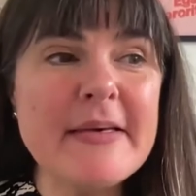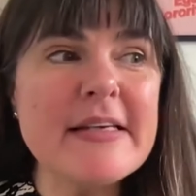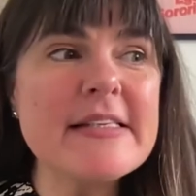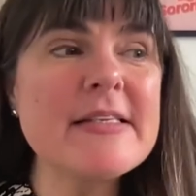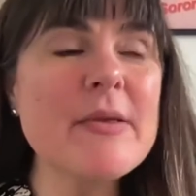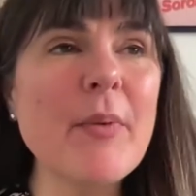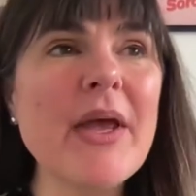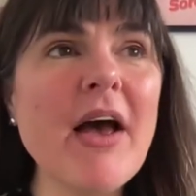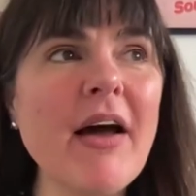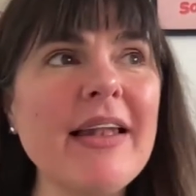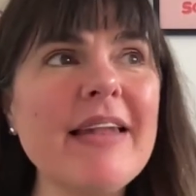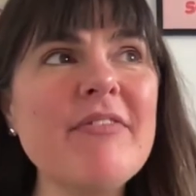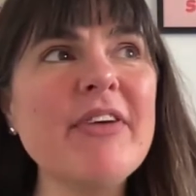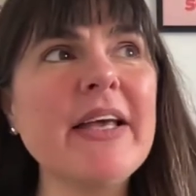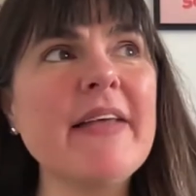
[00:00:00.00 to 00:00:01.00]
So we are
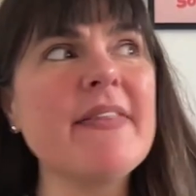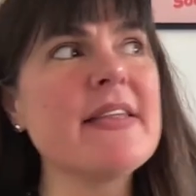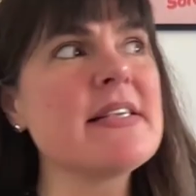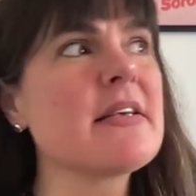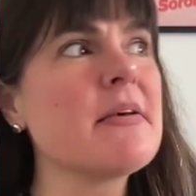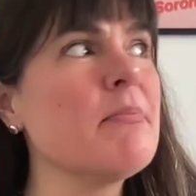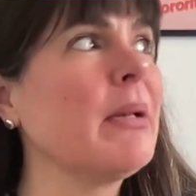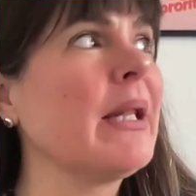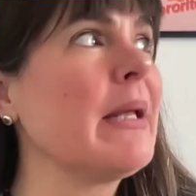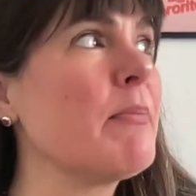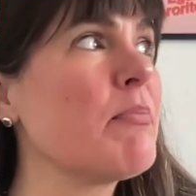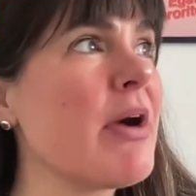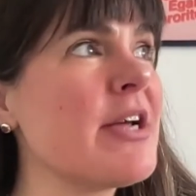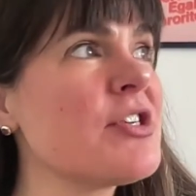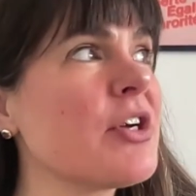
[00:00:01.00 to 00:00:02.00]
living in this complete
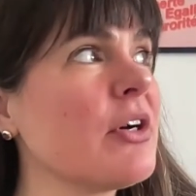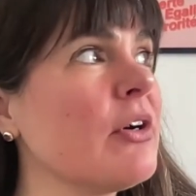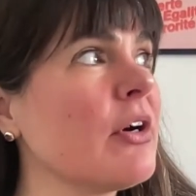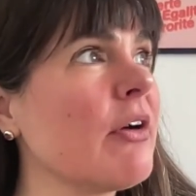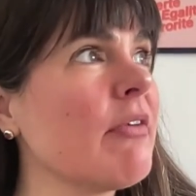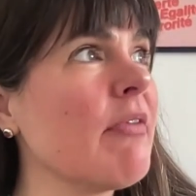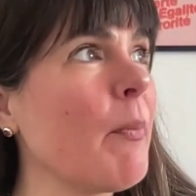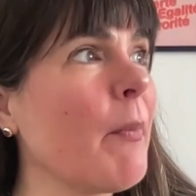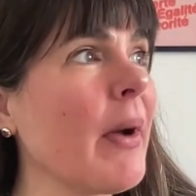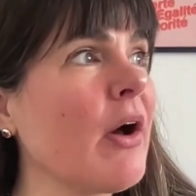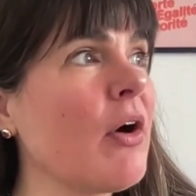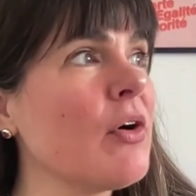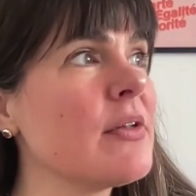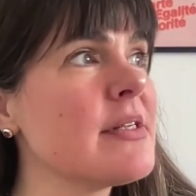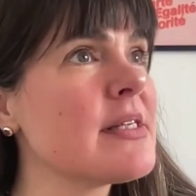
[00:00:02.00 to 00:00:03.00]
pressure cooker, and we're
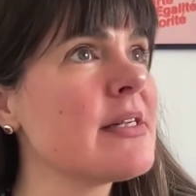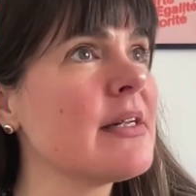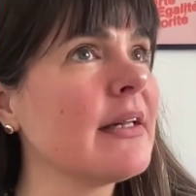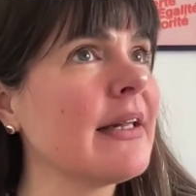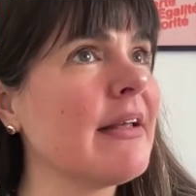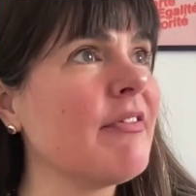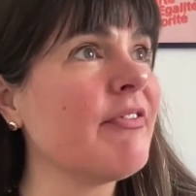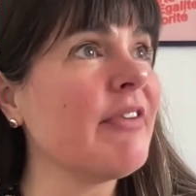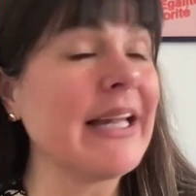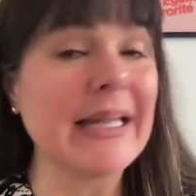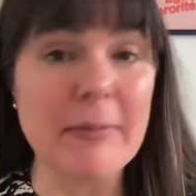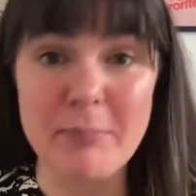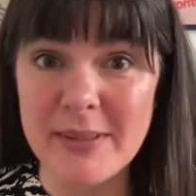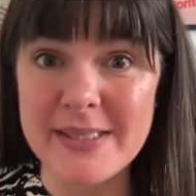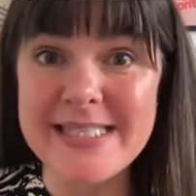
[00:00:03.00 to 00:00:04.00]
constantly
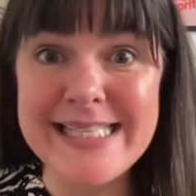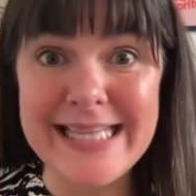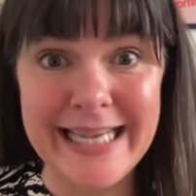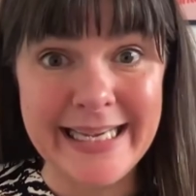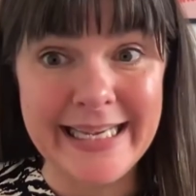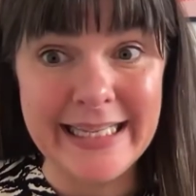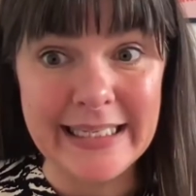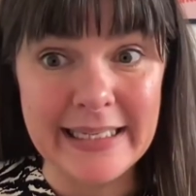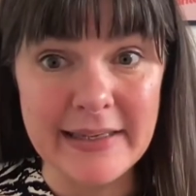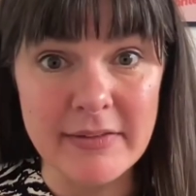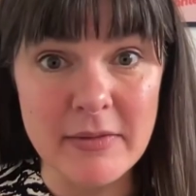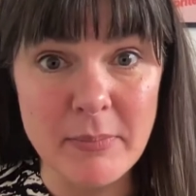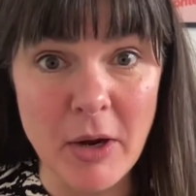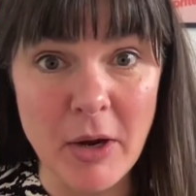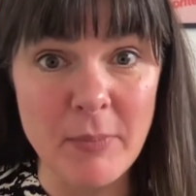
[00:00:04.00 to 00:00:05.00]
feeling, particularly at
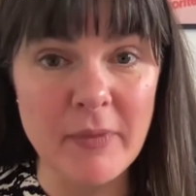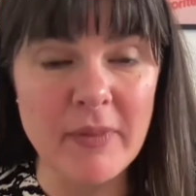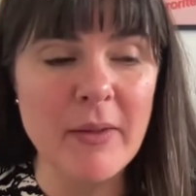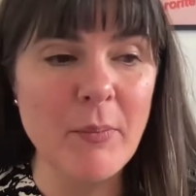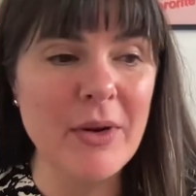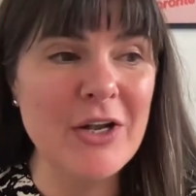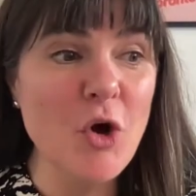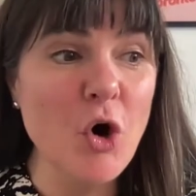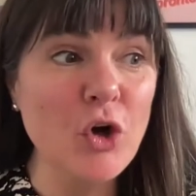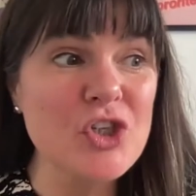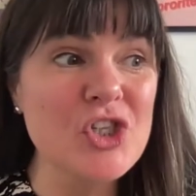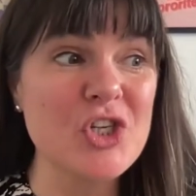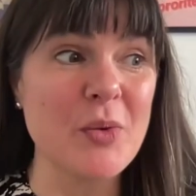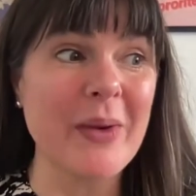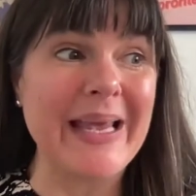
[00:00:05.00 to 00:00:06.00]
the moment, that we're not
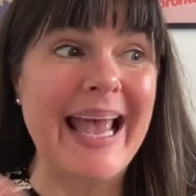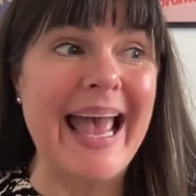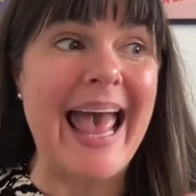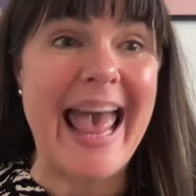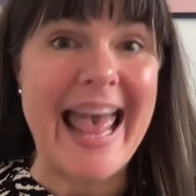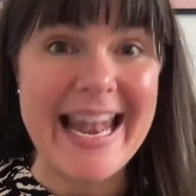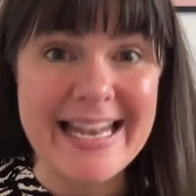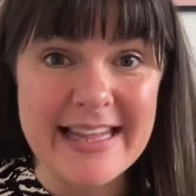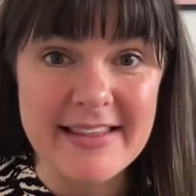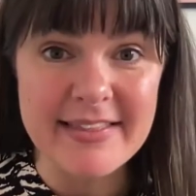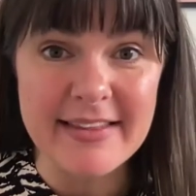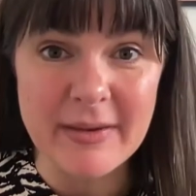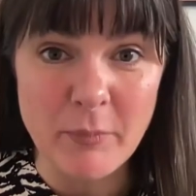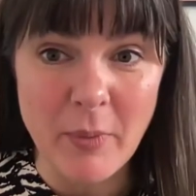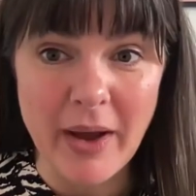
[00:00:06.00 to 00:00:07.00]
doing
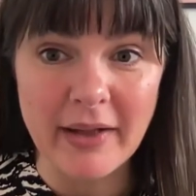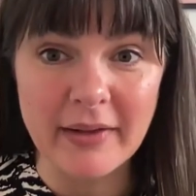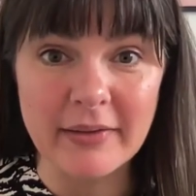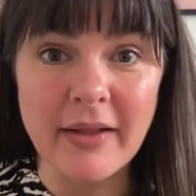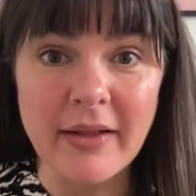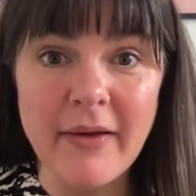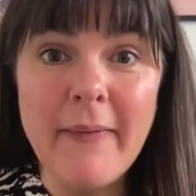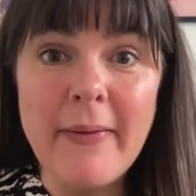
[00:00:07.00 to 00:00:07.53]
anything well.